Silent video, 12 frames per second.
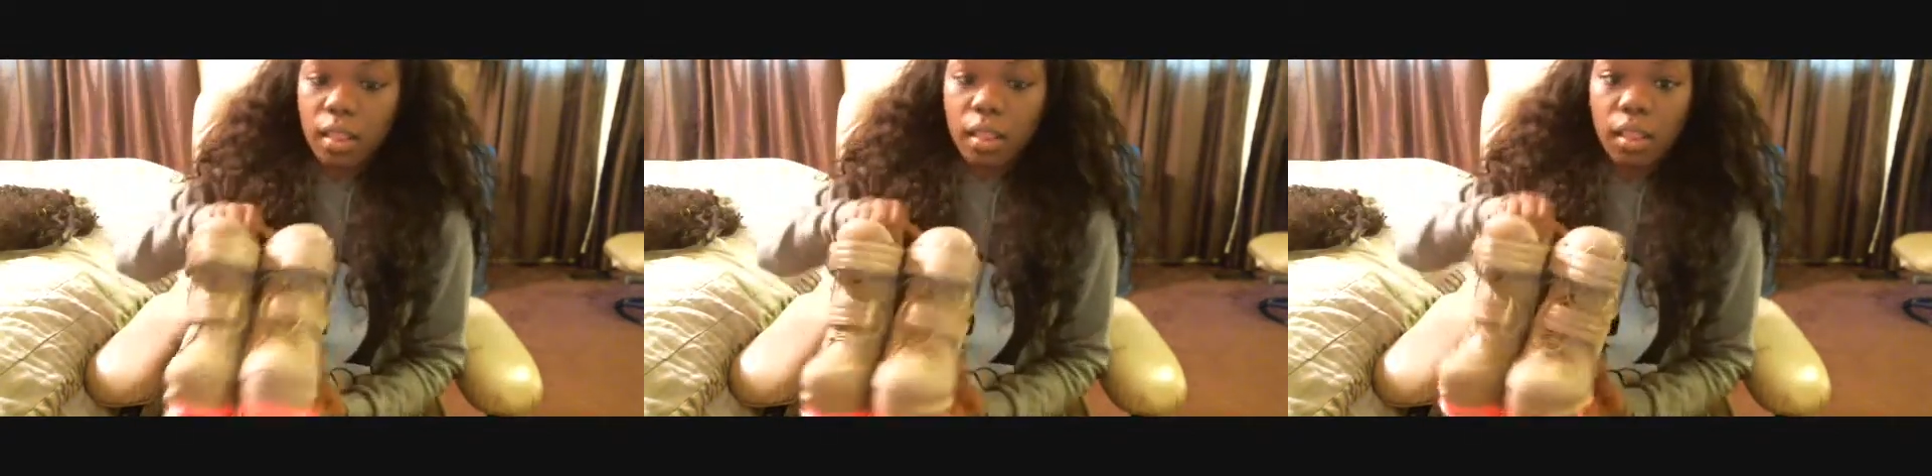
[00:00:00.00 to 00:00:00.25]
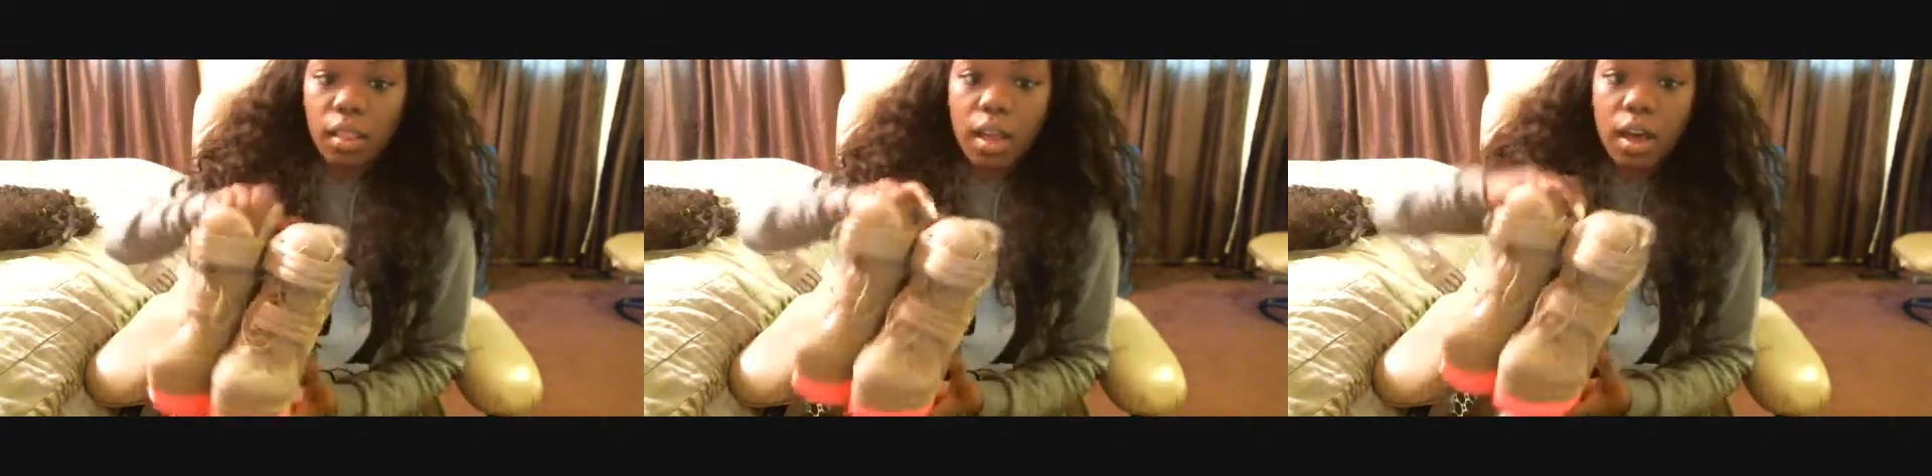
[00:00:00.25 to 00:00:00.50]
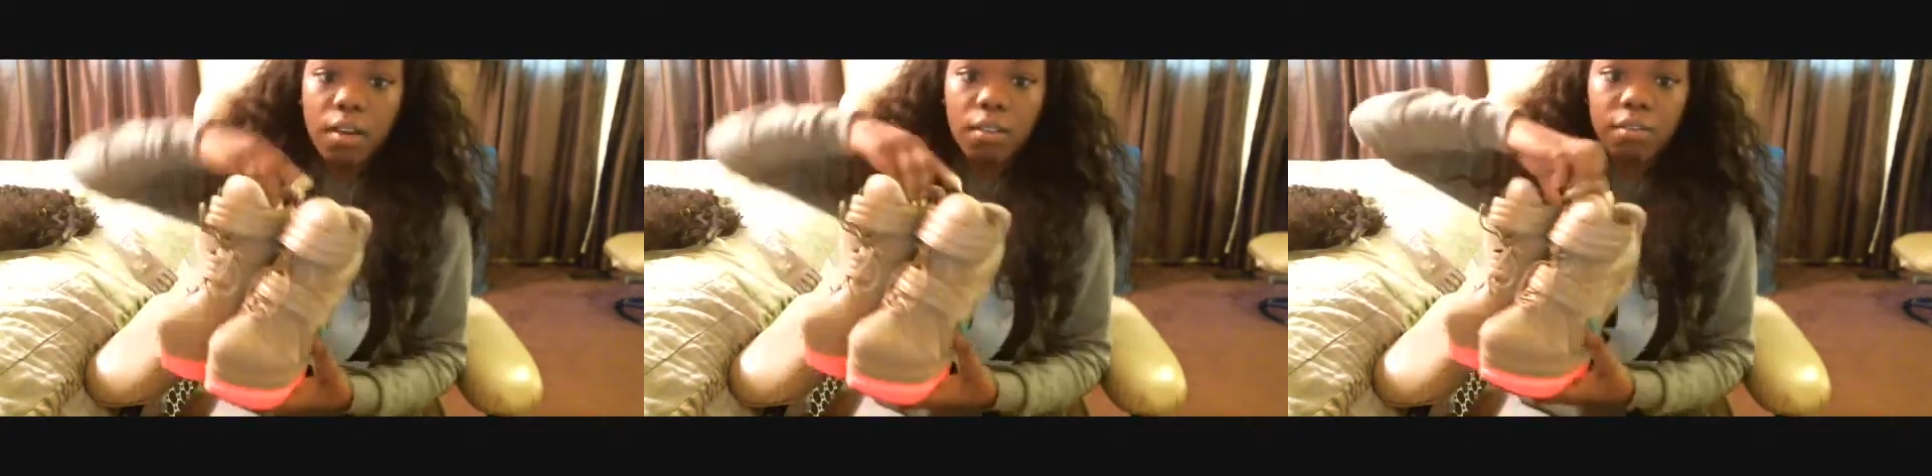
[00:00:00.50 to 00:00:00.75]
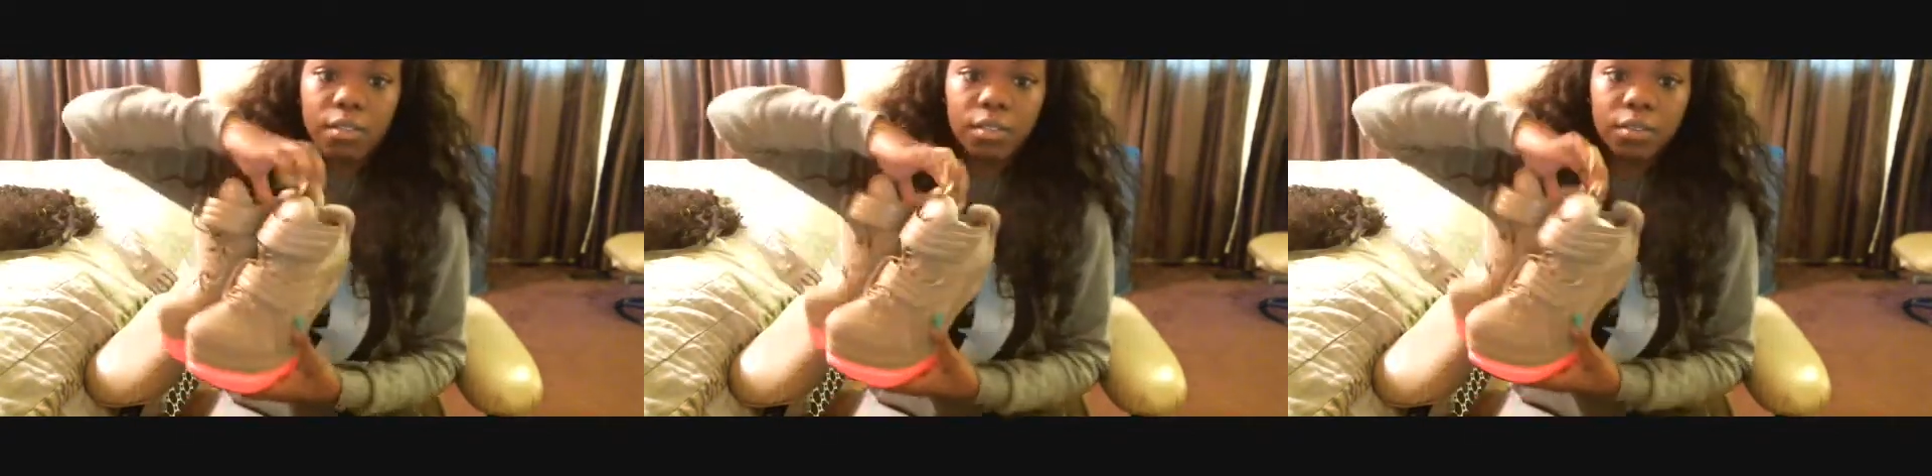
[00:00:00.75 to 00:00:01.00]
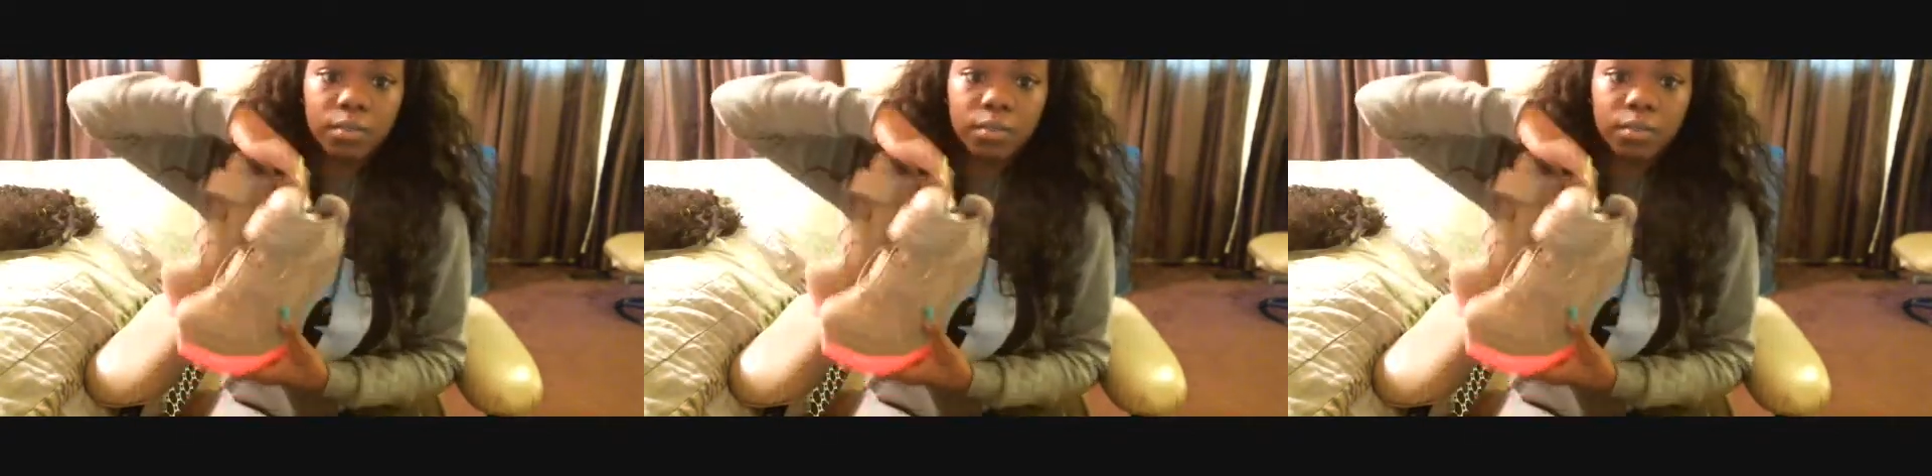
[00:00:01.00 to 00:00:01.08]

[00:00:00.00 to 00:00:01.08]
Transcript: love